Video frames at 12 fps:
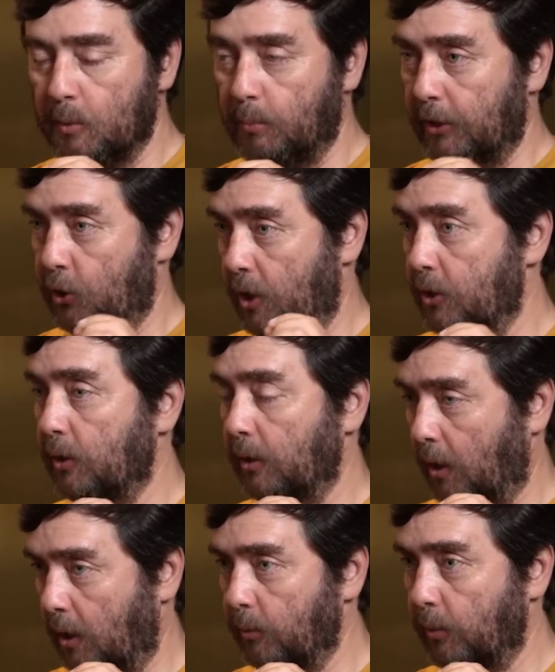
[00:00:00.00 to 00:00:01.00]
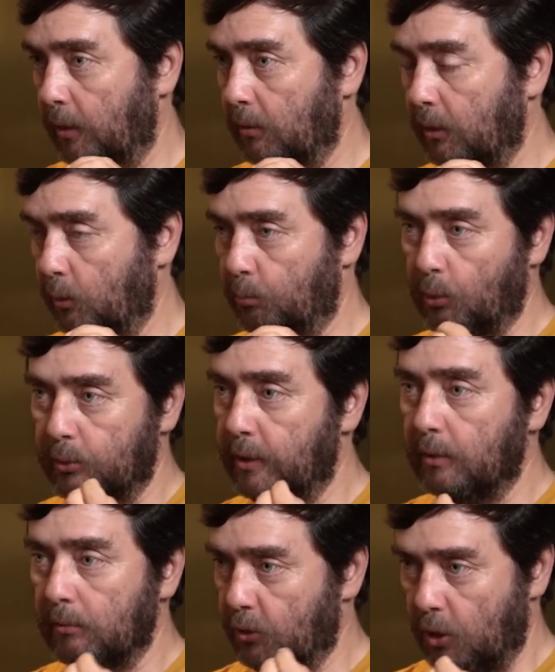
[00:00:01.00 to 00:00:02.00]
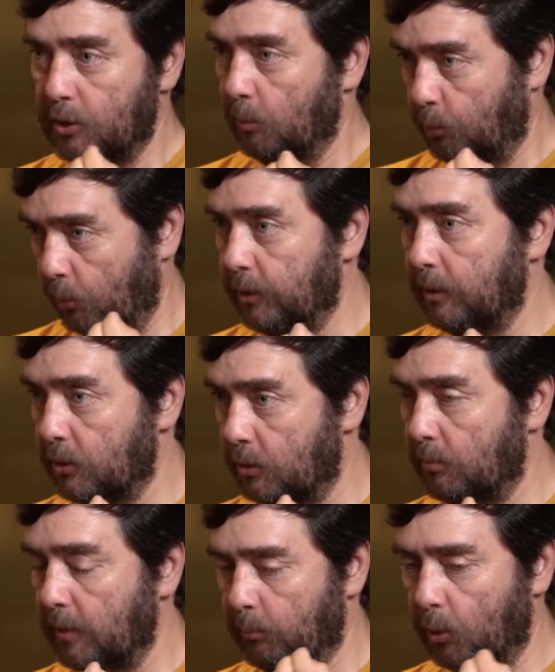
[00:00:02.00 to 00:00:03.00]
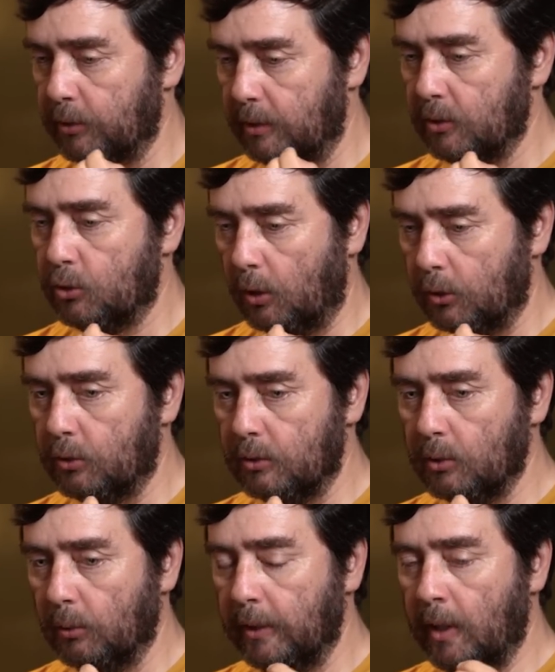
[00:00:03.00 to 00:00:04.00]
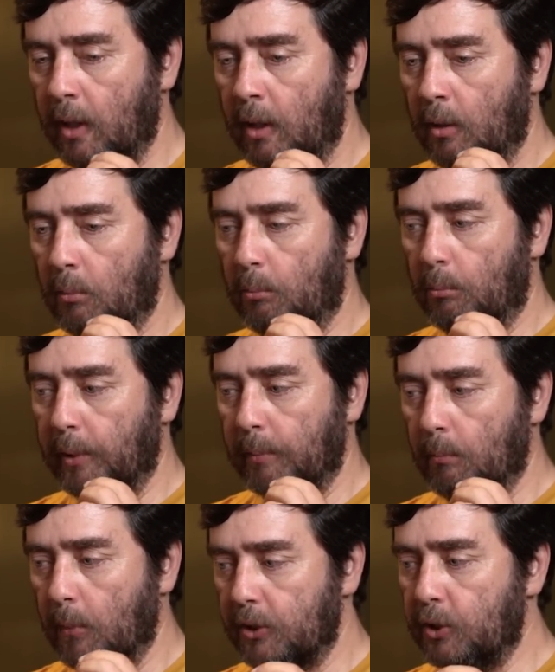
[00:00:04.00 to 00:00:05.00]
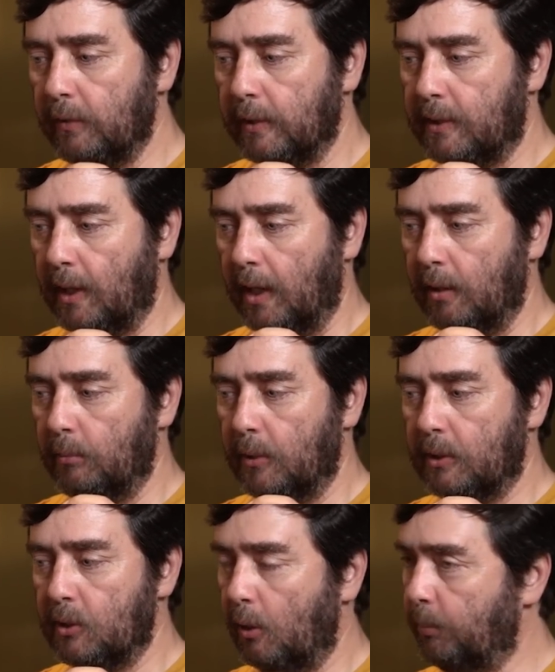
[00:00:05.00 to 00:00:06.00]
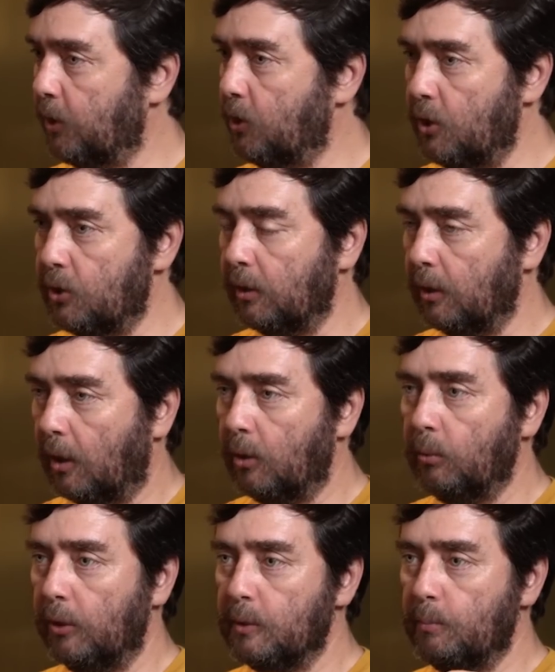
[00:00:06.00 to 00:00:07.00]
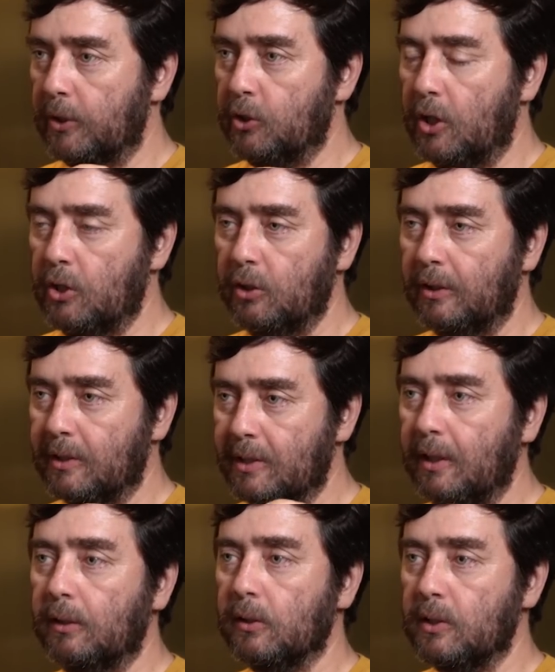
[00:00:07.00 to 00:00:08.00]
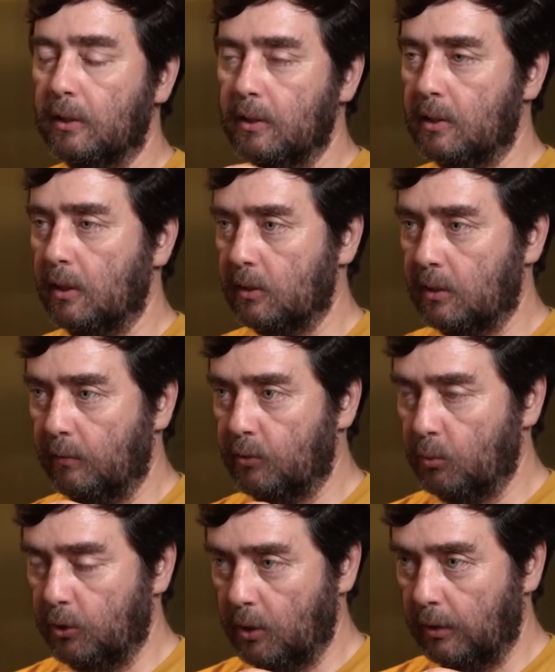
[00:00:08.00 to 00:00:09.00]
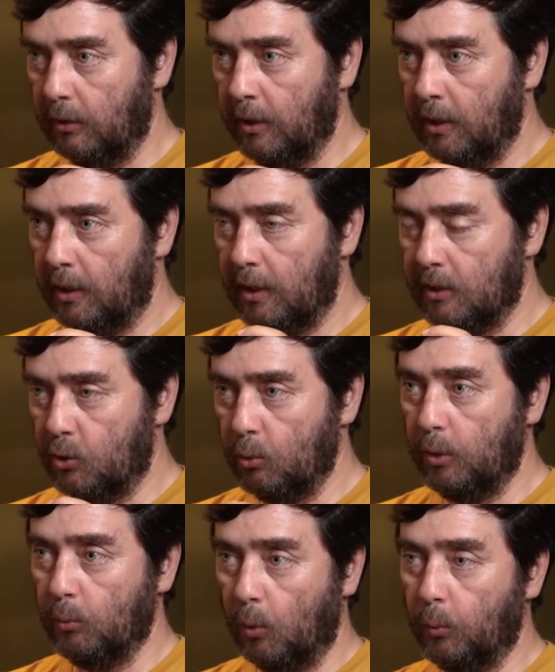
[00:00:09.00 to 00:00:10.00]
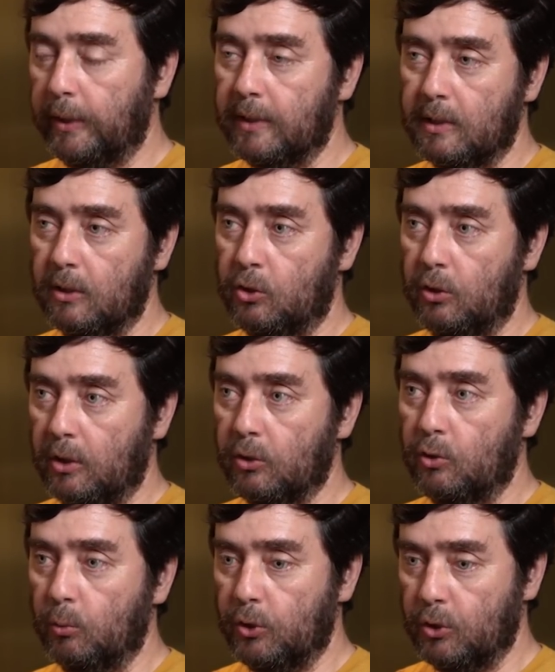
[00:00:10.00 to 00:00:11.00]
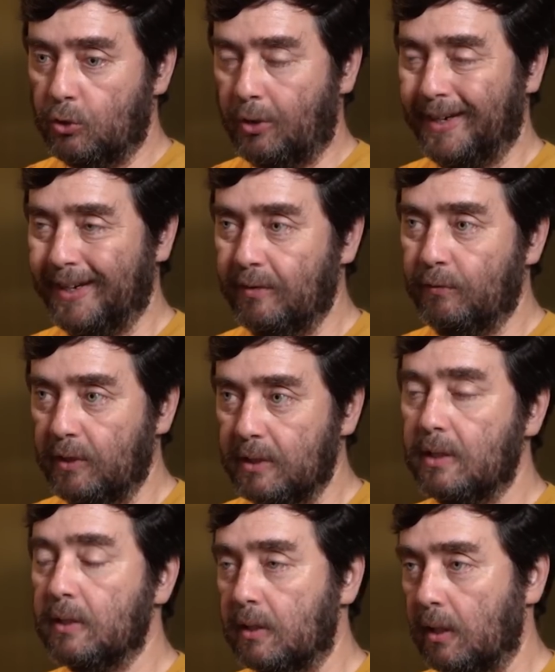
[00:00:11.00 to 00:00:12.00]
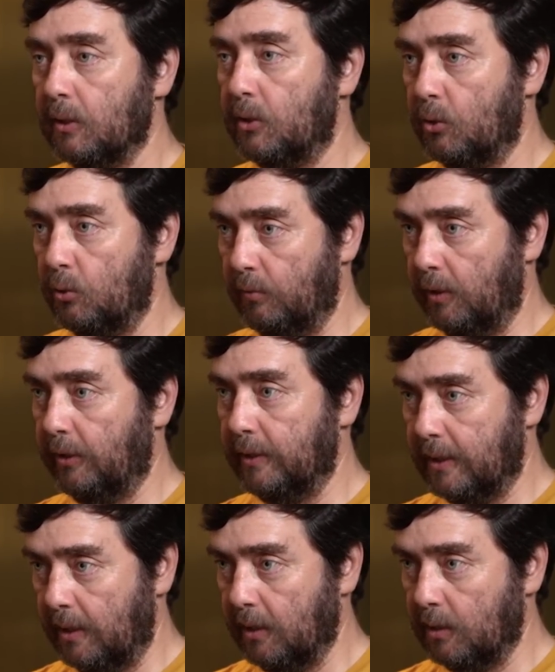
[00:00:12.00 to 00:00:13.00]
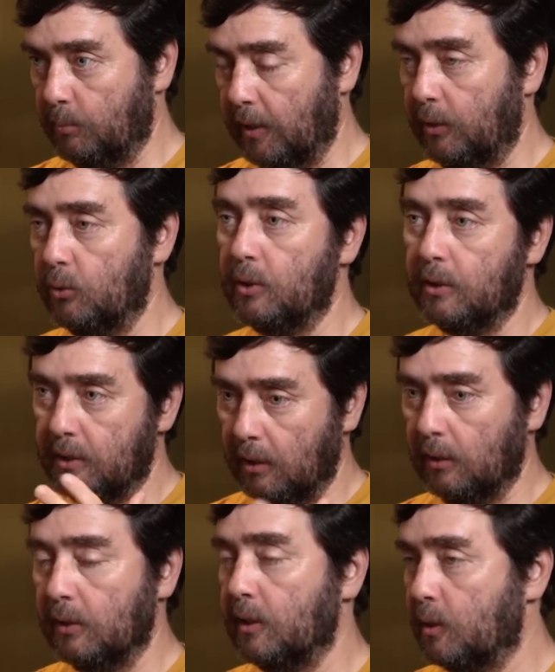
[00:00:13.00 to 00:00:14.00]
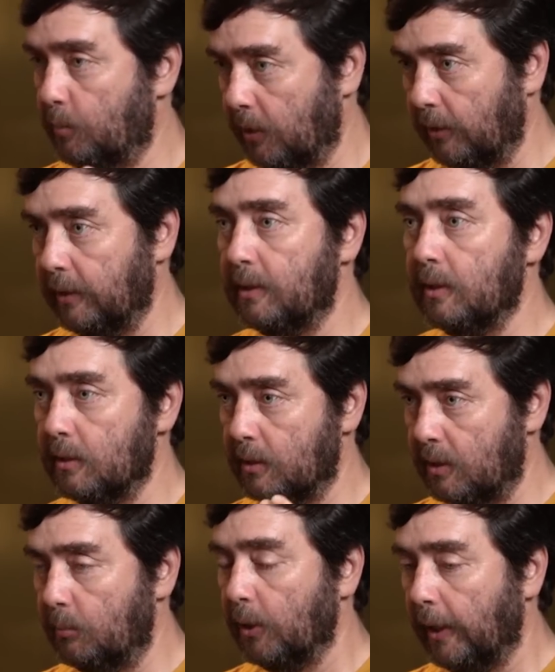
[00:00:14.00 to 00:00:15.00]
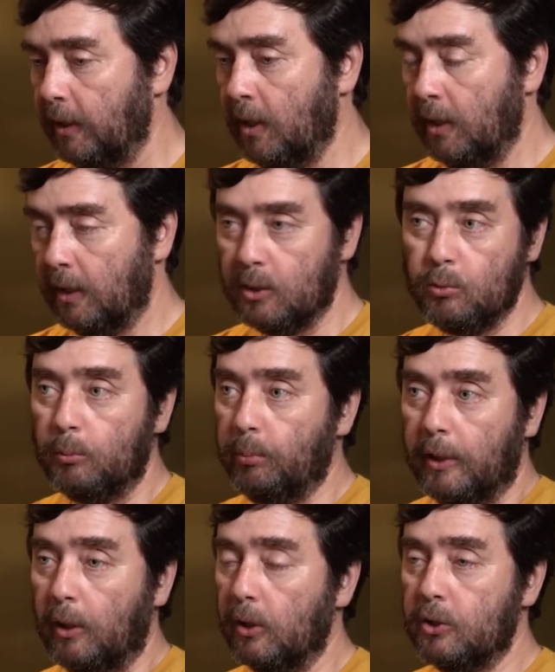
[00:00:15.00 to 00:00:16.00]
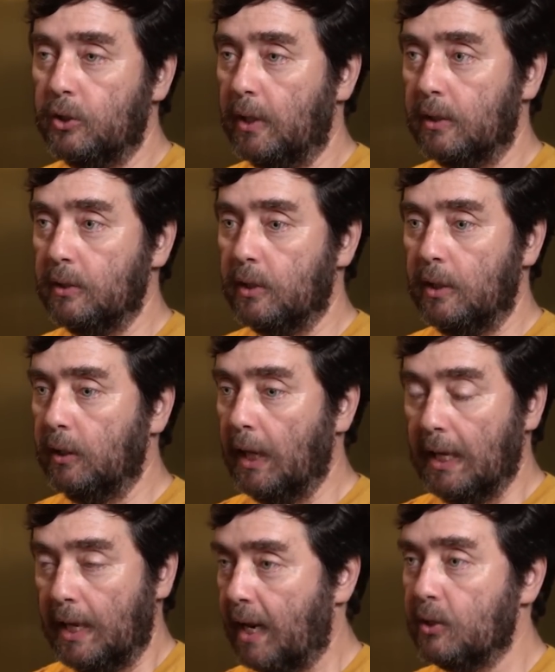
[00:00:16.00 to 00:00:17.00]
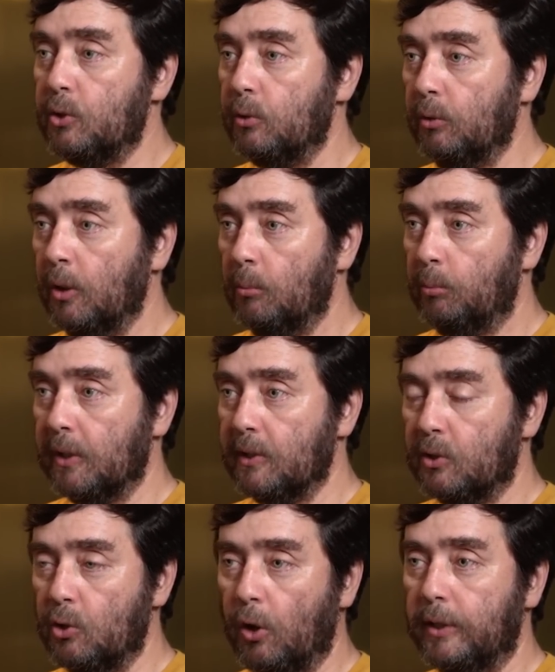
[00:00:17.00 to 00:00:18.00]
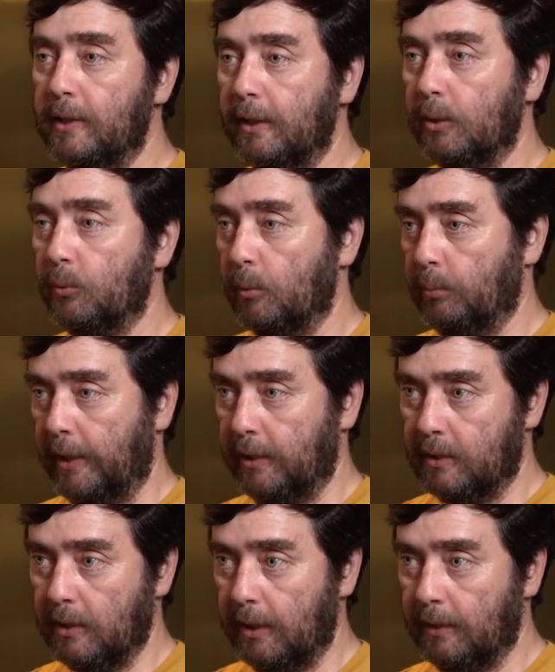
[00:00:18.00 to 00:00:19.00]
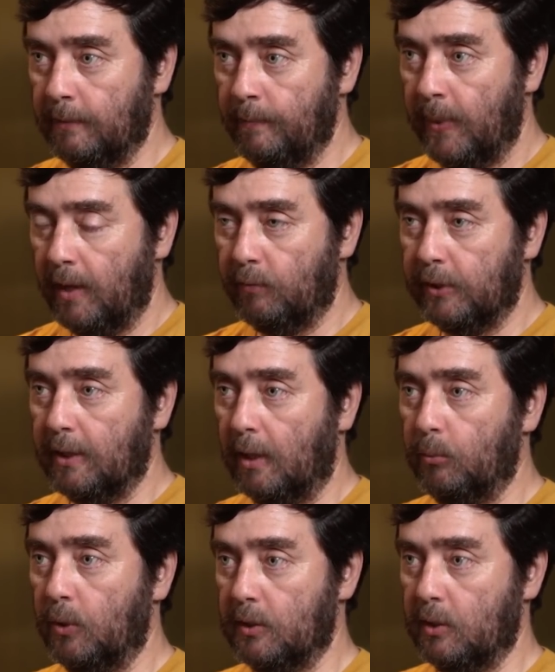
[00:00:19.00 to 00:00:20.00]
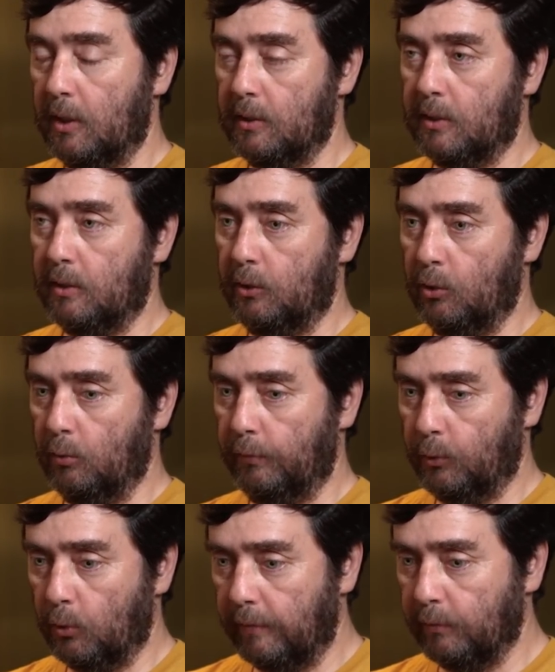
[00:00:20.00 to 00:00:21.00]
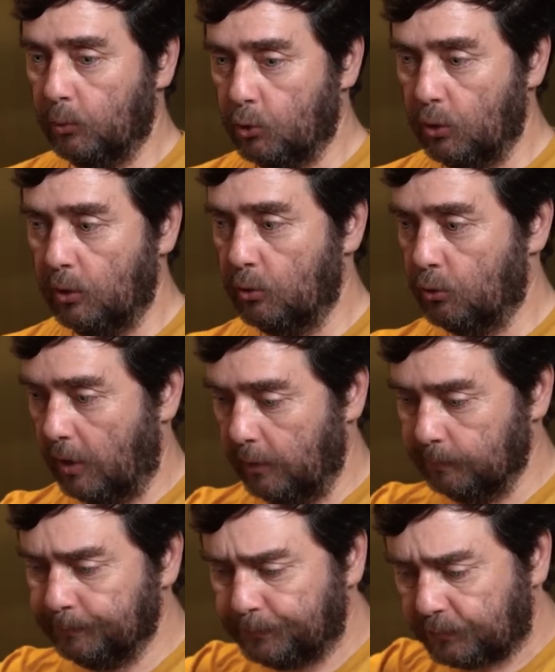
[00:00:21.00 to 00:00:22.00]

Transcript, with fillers: it's by changing the hardware, you know, changing protein structure and so on. But much of the time, it's not by changing the hardware, it's by changing the signals that the cells give to each other. It's doing what we as engineers do, which is try to convince the cells to do various things by using signals, experiences, stimuli. That's what biology does. It has to, because it's not dealing with a blank slate. Every time, as you know, if you're evolution and you're trying